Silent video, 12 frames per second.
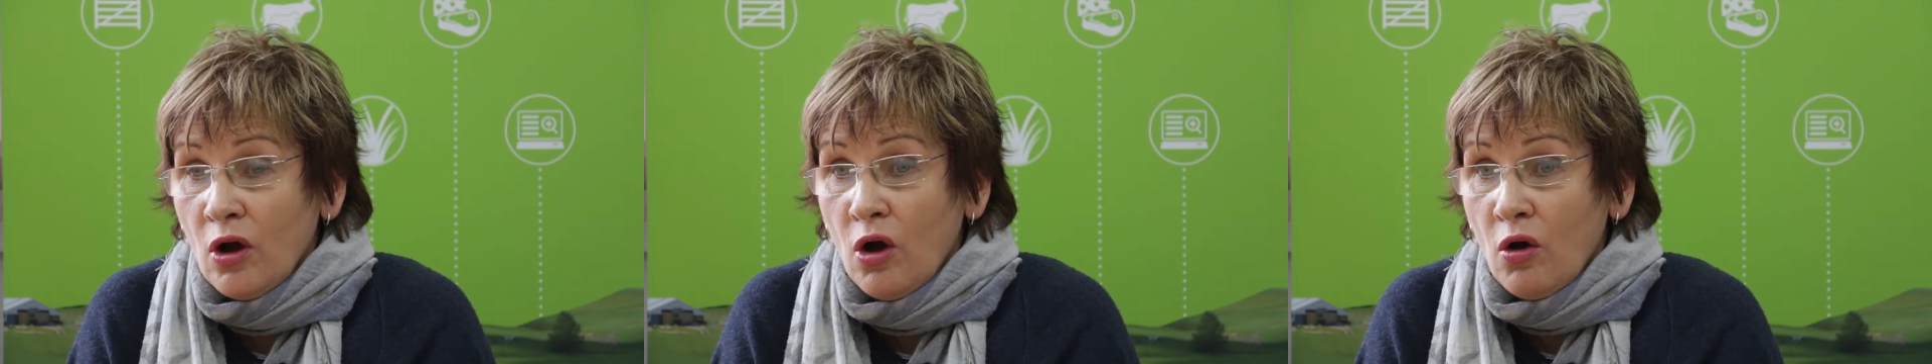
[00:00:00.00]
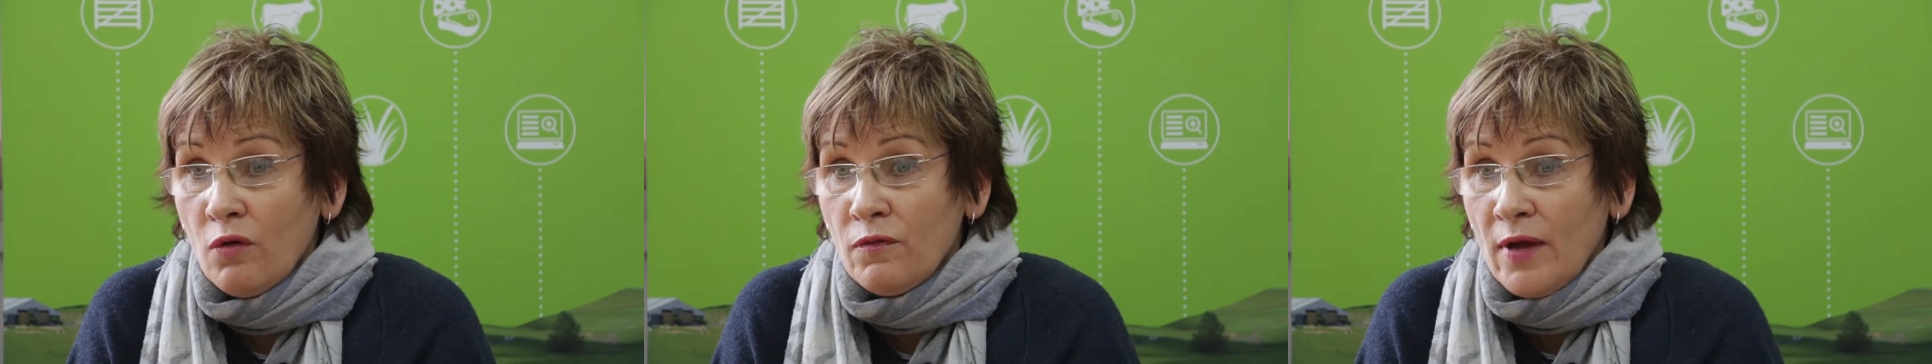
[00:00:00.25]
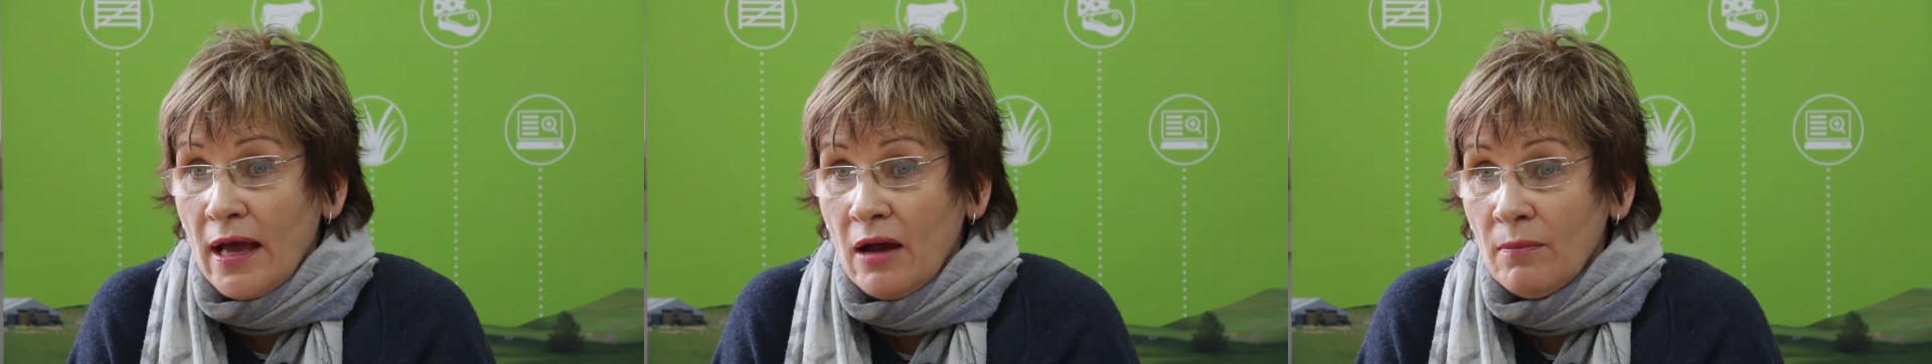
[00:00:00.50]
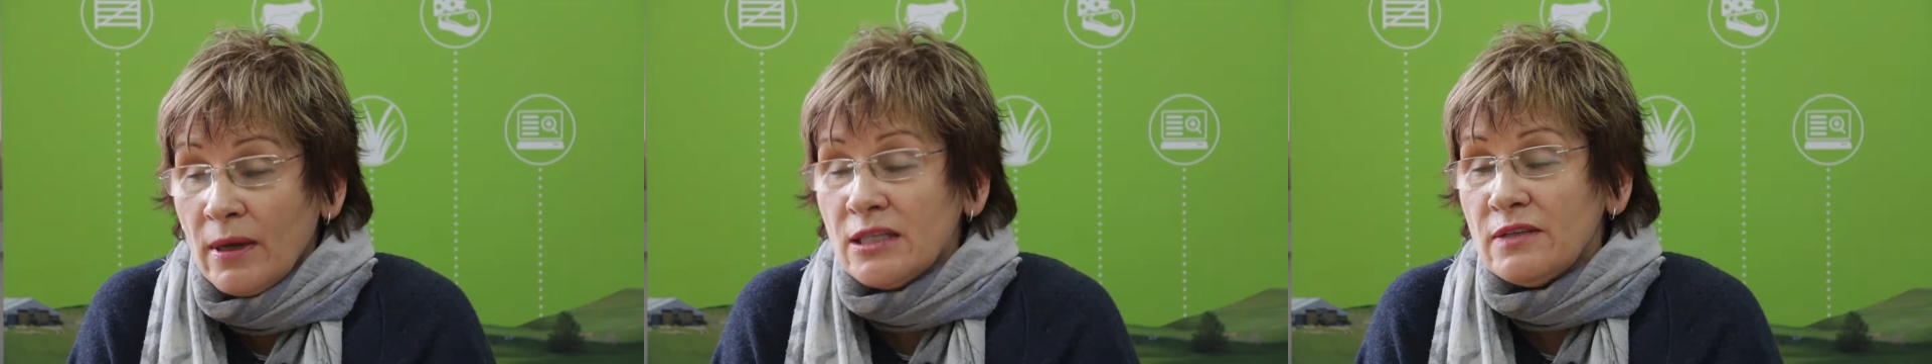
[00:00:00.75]
of
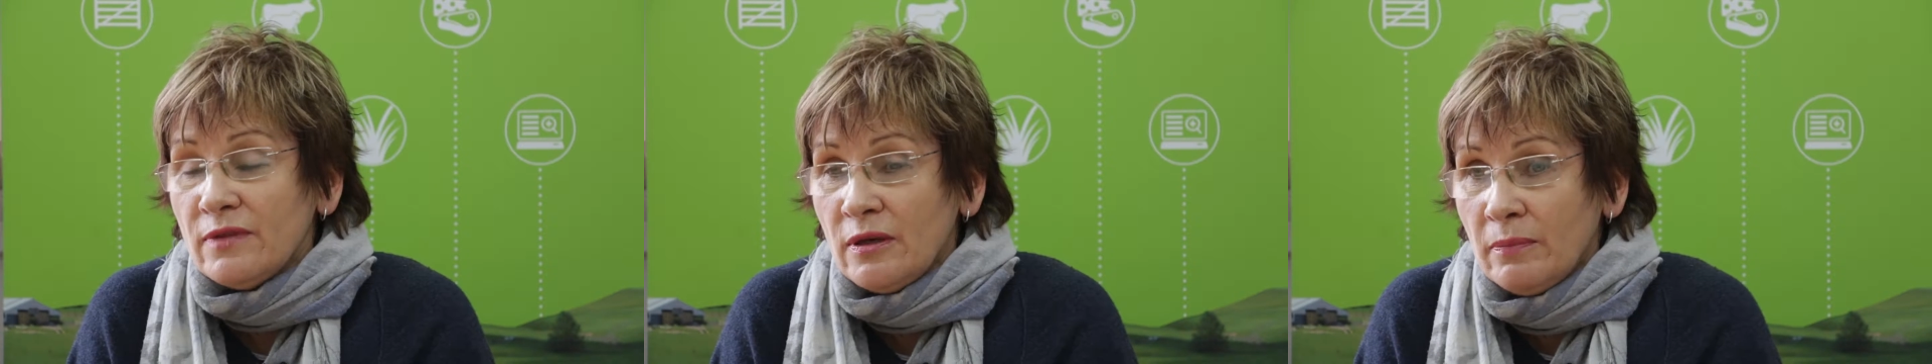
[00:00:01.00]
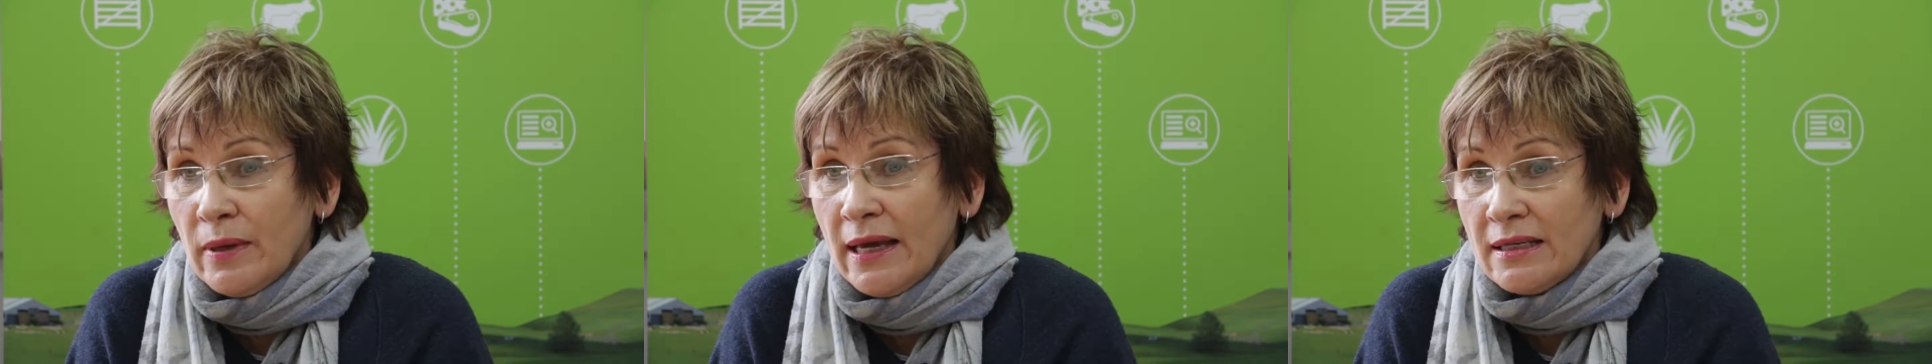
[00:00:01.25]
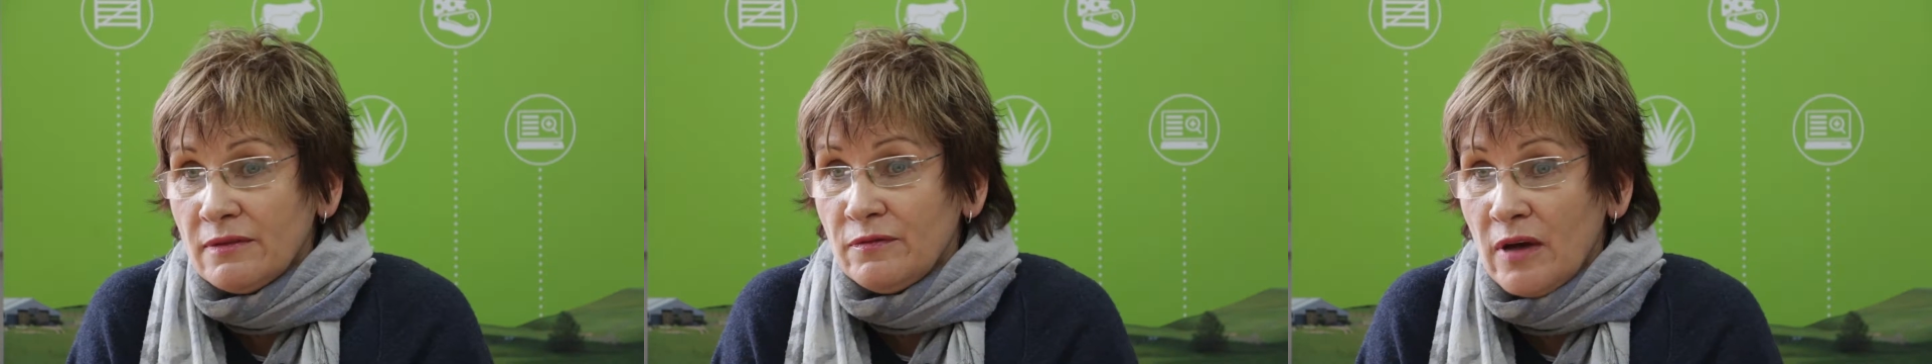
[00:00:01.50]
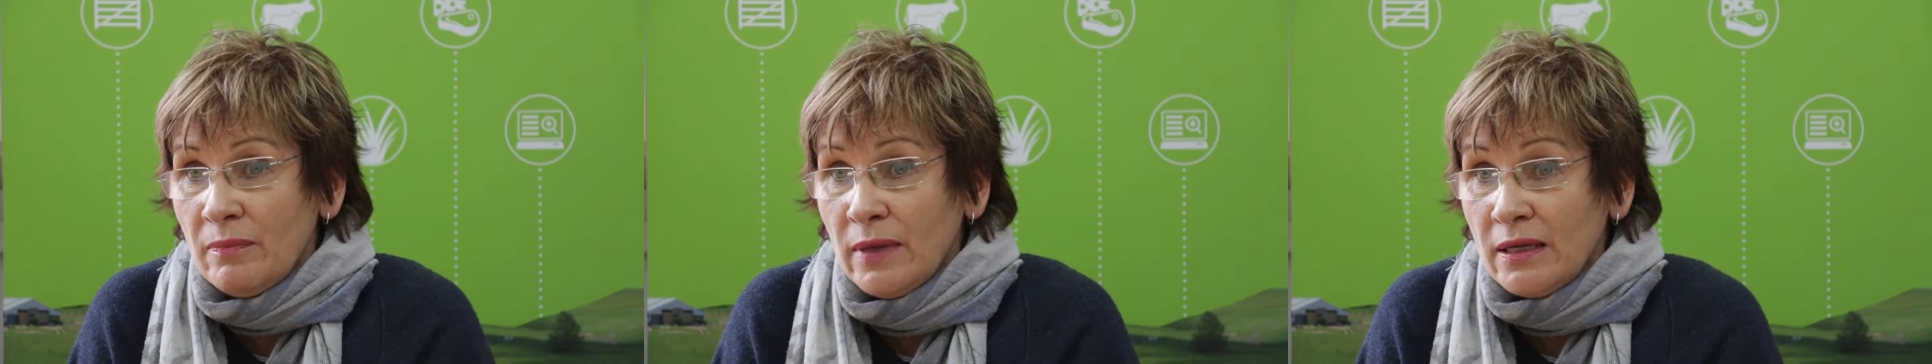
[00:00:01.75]
how much of an impact
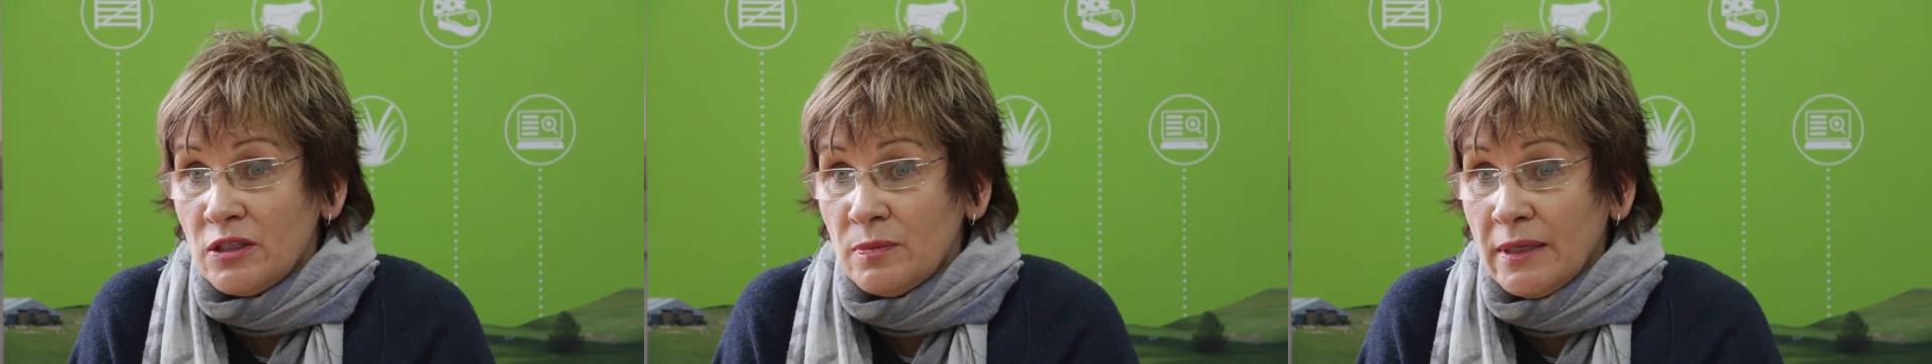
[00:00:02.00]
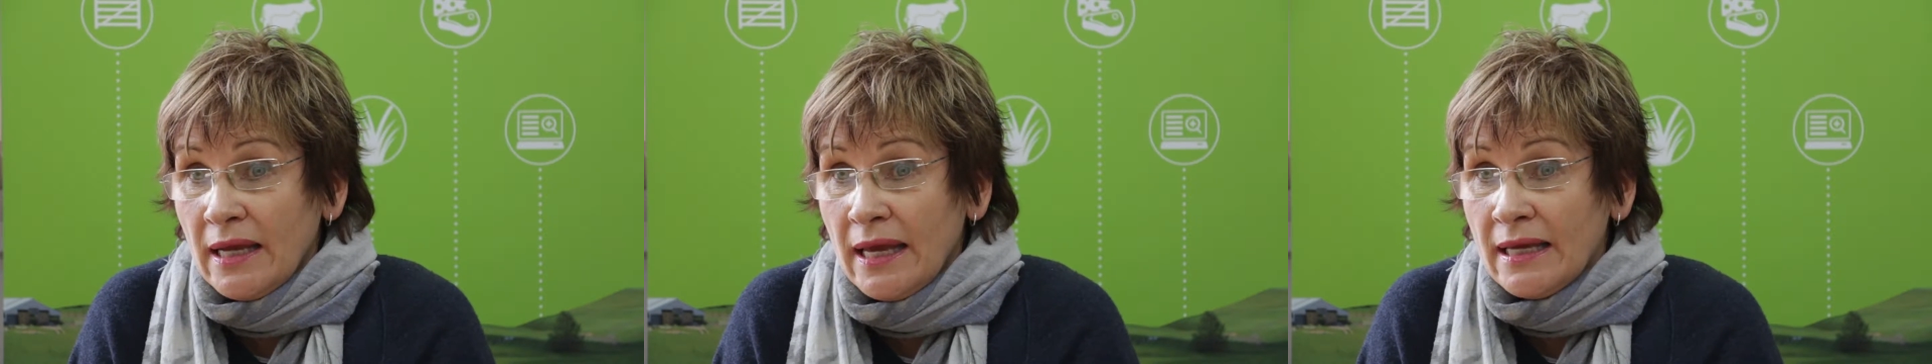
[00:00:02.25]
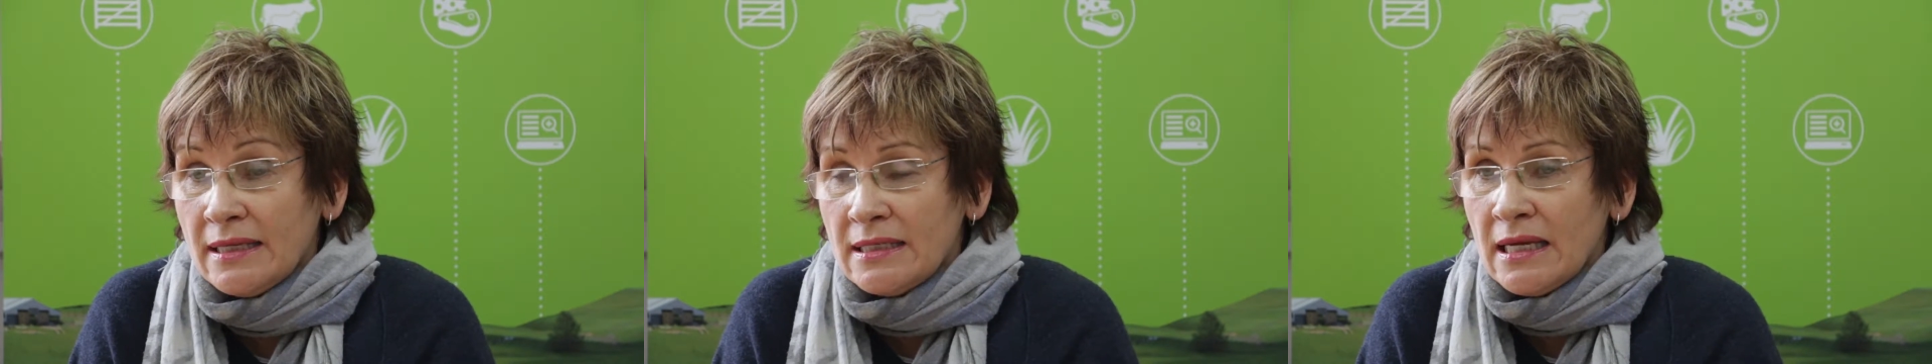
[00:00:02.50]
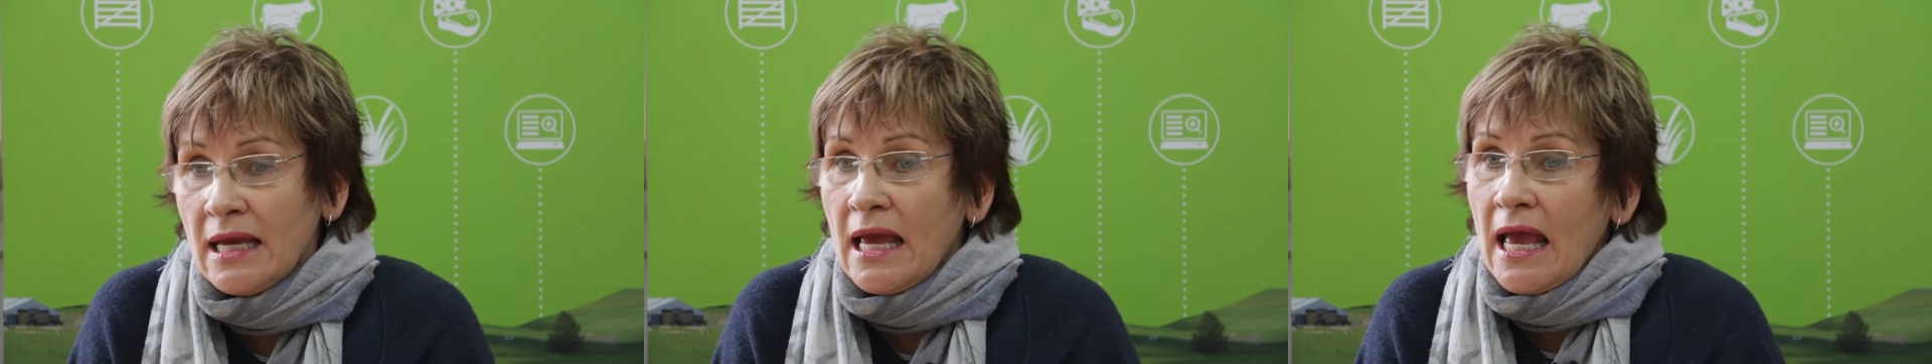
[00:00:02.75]
farm management had